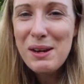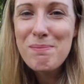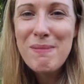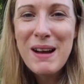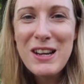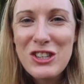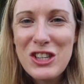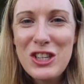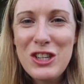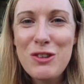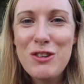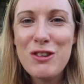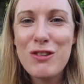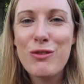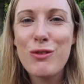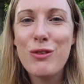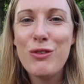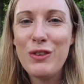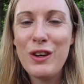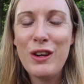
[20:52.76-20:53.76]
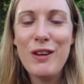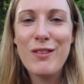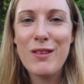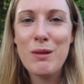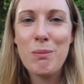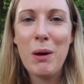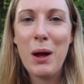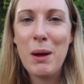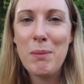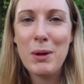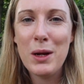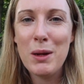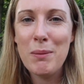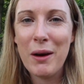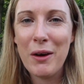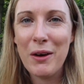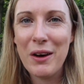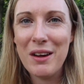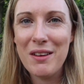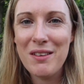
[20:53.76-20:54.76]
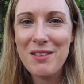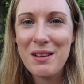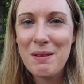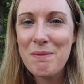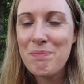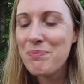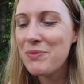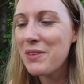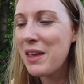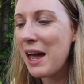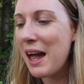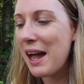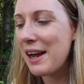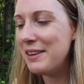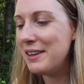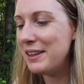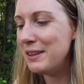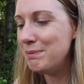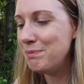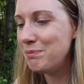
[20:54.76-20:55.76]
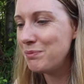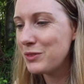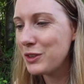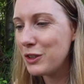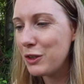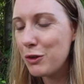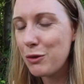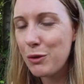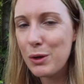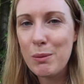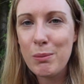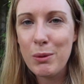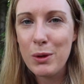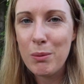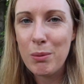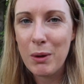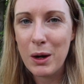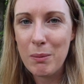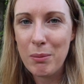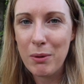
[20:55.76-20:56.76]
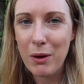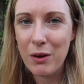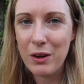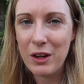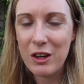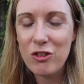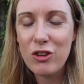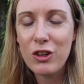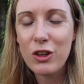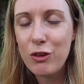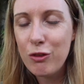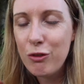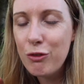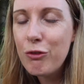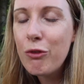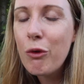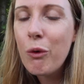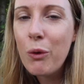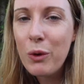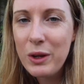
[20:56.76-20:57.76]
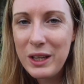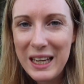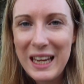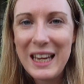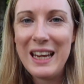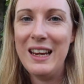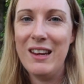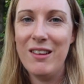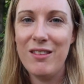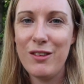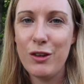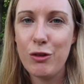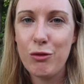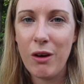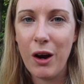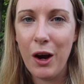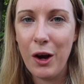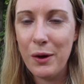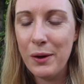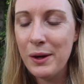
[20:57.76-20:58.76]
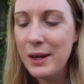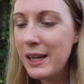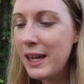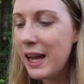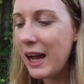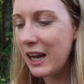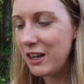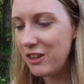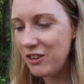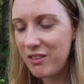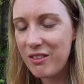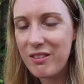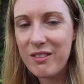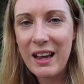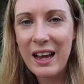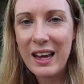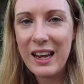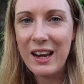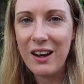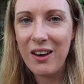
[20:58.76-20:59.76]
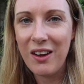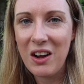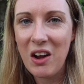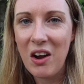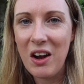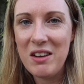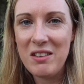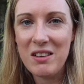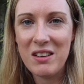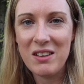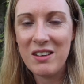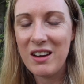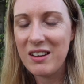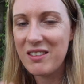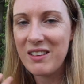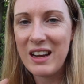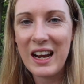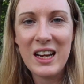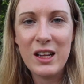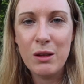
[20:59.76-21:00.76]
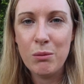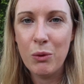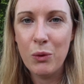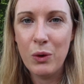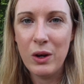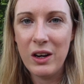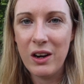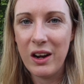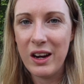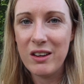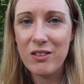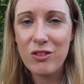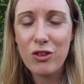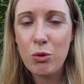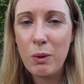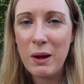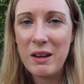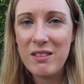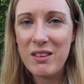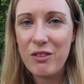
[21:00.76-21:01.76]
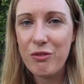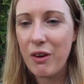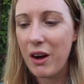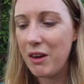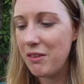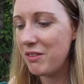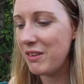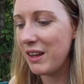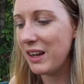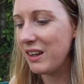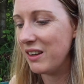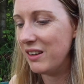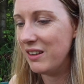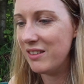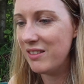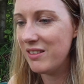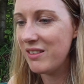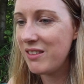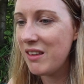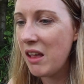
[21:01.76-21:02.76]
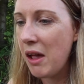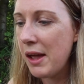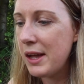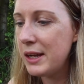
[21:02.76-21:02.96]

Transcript: Imagine you just refused to buy blueberries and um, you grew a blueberry plant. It took you four years to grow and you just sat here like I did and just ate them all in like 25 seconds.